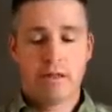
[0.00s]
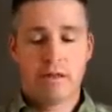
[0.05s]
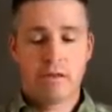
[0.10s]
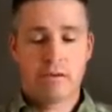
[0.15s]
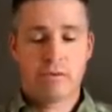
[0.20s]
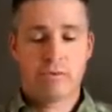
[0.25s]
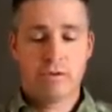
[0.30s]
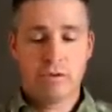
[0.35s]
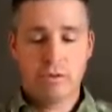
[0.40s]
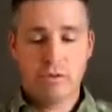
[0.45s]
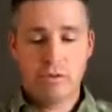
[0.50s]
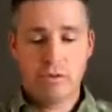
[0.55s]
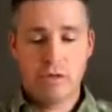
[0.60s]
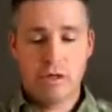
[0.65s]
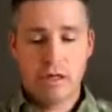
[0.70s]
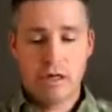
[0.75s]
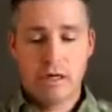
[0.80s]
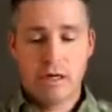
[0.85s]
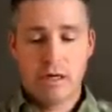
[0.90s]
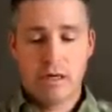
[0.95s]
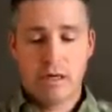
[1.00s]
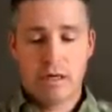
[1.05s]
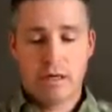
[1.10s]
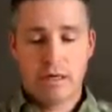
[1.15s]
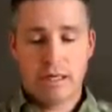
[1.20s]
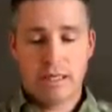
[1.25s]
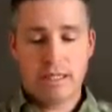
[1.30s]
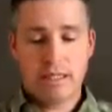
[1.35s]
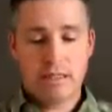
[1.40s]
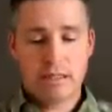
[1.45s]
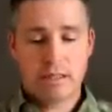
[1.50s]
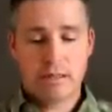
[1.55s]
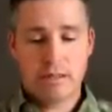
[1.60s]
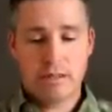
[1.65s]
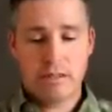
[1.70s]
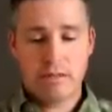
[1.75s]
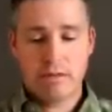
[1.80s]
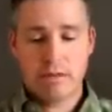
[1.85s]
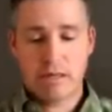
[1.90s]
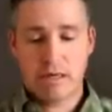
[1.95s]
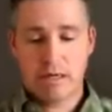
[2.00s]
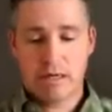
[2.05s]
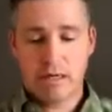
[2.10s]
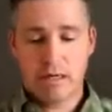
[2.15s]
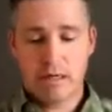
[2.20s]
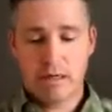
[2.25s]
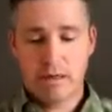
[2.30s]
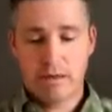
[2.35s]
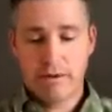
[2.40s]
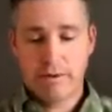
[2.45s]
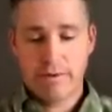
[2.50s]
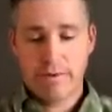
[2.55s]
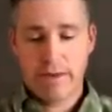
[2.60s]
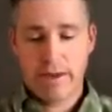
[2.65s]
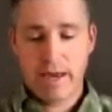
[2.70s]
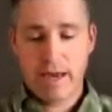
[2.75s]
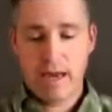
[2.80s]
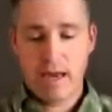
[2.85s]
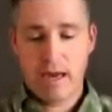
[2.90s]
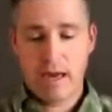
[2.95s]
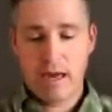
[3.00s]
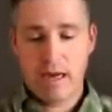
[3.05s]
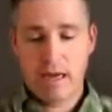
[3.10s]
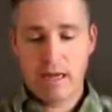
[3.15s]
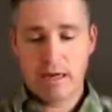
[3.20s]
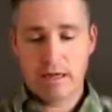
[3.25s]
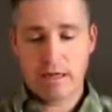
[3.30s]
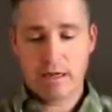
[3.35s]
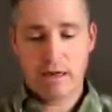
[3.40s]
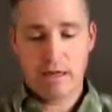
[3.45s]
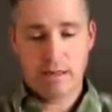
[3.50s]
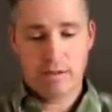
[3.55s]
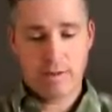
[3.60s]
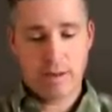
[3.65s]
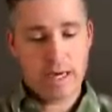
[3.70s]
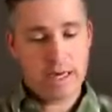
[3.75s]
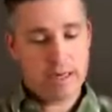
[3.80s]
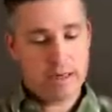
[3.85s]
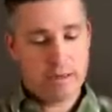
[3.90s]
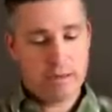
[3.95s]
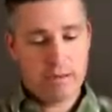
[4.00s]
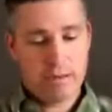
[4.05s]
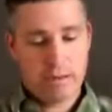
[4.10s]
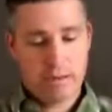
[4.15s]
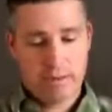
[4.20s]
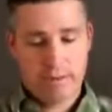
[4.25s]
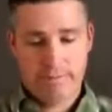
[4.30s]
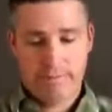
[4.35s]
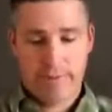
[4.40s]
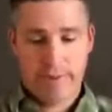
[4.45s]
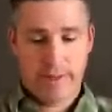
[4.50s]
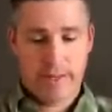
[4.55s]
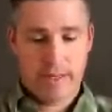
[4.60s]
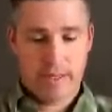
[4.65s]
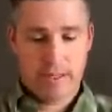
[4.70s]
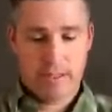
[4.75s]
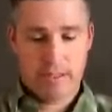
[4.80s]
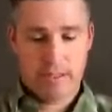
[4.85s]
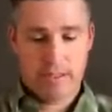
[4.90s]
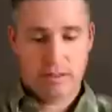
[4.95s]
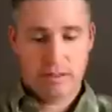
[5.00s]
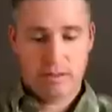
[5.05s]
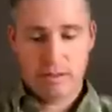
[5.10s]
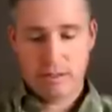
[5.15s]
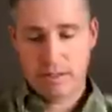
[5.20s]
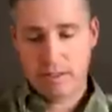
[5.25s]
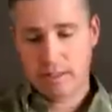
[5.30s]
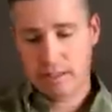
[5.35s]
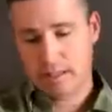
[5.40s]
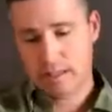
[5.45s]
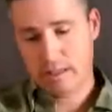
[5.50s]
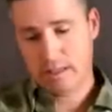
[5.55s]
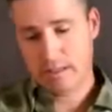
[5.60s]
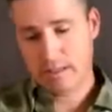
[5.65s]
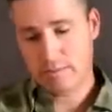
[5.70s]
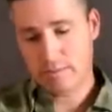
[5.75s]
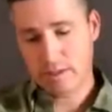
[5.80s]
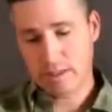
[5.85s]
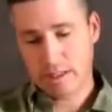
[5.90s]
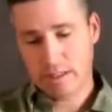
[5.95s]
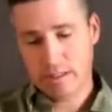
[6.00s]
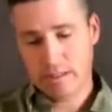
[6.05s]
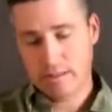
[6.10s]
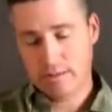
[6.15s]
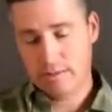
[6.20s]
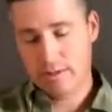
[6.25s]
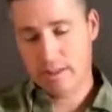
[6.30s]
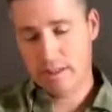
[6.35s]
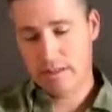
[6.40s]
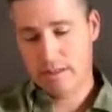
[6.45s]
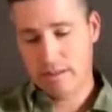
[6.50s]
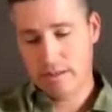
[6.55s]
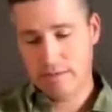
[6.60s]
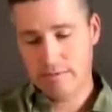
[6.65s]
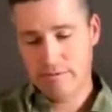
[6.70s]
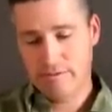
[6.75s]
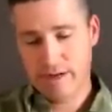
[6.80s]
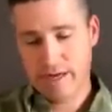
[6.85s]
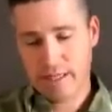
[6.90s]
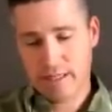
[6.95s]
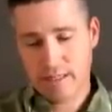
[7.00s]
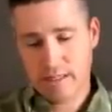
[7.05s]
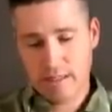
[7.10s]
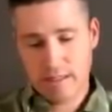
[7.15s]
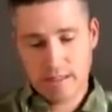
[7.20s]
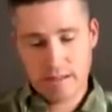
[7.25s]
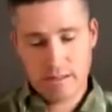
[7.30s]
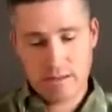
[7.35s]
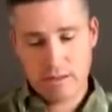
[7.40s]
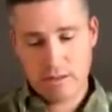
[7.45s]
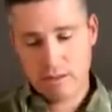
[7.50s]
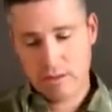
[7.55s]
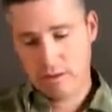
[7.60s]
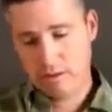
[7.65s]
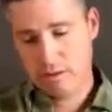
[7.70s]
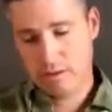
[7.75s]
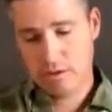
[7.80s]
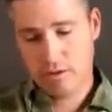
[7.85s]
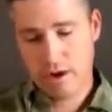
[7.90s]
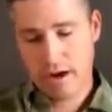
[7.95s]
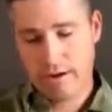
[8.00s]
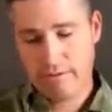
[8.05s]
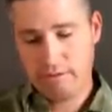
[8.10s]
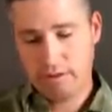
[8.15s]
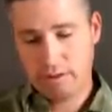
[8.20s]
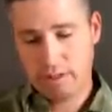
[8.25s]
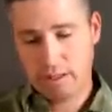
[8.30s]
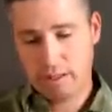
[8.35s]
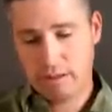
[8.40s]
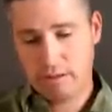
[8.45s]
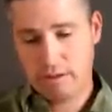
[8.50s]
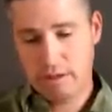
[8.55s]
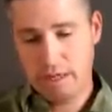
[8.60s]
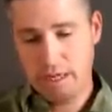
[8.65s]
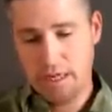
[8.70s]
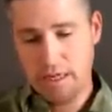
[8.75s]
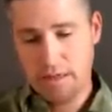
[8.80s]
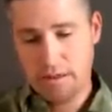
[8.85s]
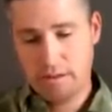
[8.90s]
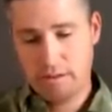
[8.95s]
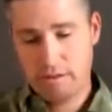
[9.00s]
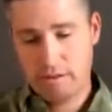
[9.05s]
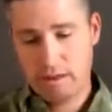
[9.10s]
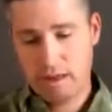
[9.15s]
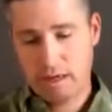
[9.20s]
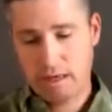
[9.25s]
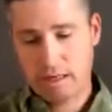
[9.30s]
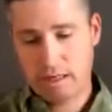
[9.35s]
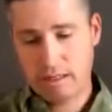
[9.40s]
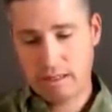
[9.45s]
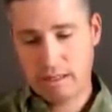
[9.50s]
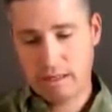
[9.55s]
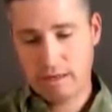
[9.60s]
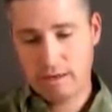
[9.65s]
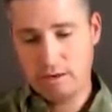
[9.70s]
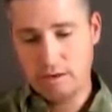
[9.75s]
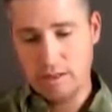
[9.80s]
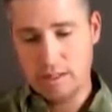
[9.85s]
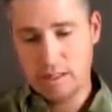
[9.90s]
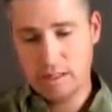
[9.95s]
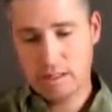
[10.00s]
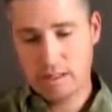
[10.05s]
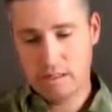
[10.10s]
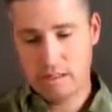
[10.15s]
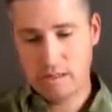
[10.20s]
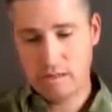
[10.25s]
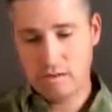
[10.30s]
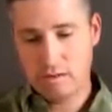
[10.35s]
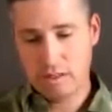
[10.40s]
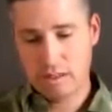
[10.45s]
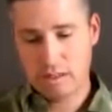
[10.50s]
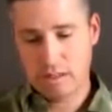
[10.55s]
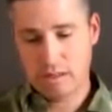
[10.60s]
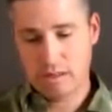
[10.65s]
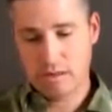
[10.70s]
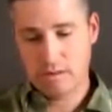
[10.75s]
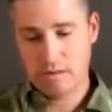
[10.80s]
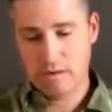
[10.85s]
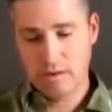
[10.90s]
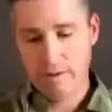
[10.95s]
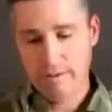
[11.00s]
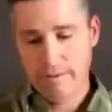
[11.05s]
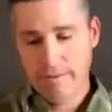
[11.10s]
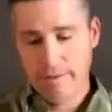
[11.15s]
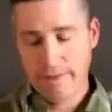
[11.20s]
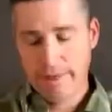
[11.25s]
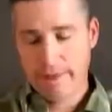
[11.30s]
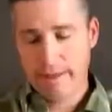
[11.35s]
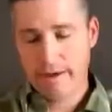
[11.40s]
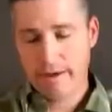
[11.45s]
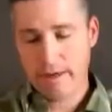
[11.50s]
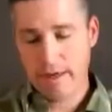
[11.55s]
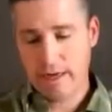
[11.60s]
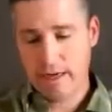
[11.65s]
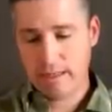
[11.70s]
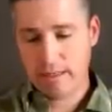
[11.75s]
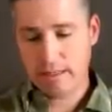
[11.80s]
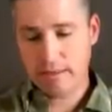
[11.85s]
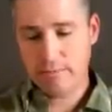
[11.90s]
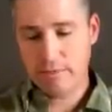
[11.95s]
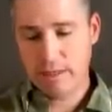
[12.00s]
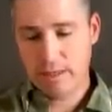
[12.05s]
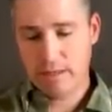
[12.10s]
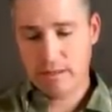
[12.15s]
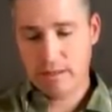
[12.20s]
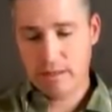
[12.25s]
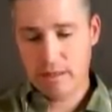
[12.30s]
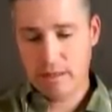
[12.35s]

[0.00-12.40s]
through eastern Utah and Colorado. So it's almost like the effect has traveled underneath and continues to do so. There could actually be